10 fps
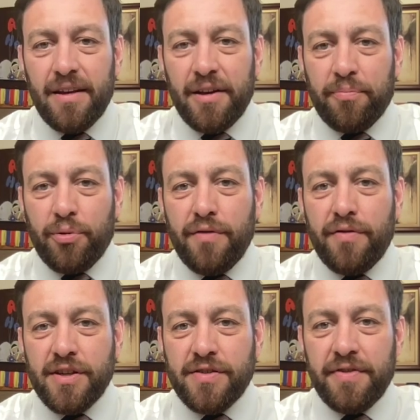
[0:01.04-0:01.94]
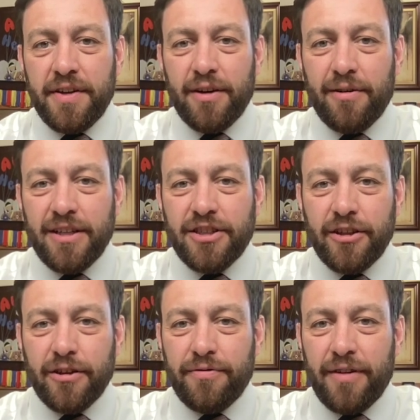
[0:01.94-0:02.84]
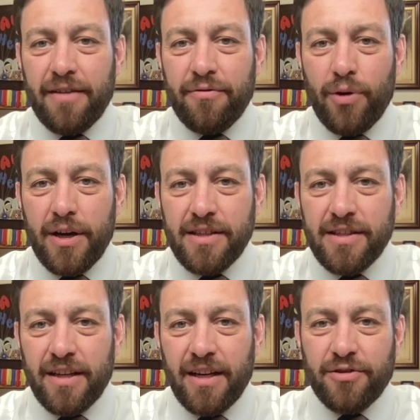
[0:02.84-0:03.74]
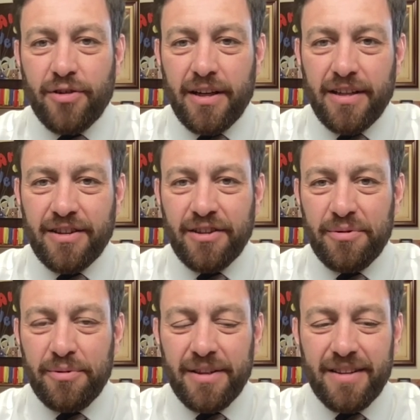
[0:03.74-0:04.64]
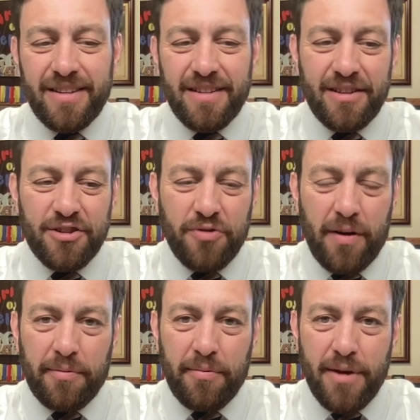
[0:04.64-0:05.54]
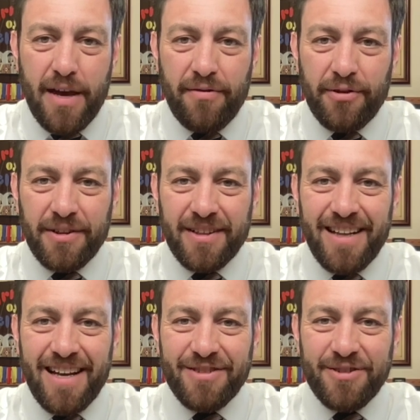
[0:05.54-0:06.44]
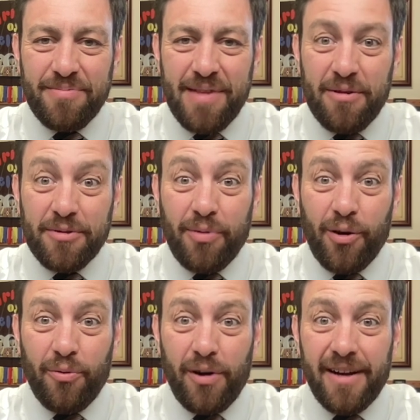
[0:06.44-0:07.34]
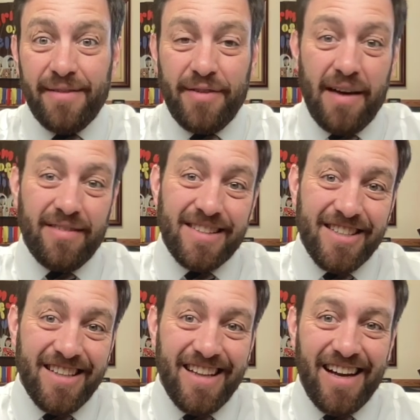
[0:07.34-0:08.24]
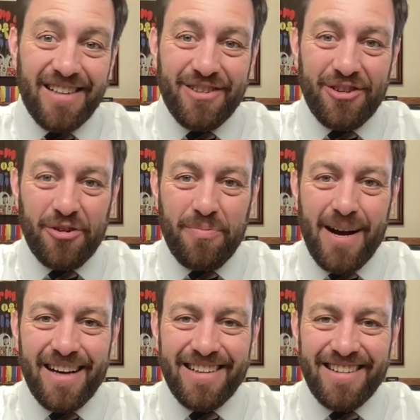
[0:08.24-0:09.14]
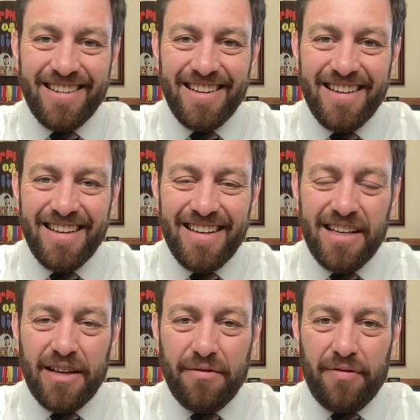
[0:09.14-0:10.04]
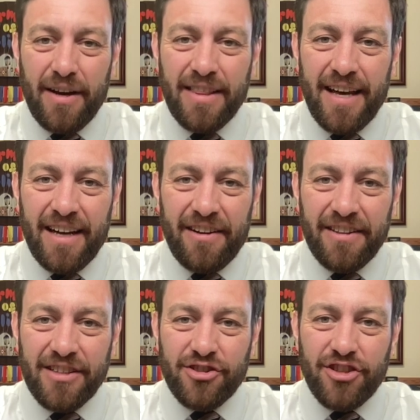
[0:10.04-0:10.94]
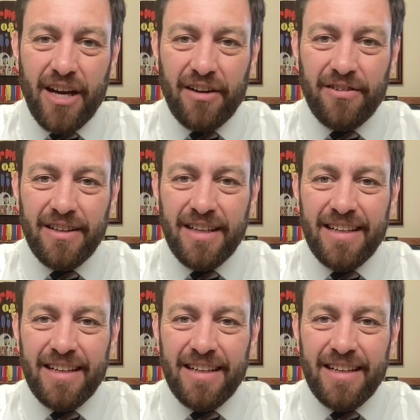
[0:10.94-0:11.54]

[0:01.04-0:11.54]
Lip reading: In a previous video, I shared 5 ways that I try to deal with disruptive behavior in the classroom. That was part 1. If you haven't seen that, you can go back and find that on this channel.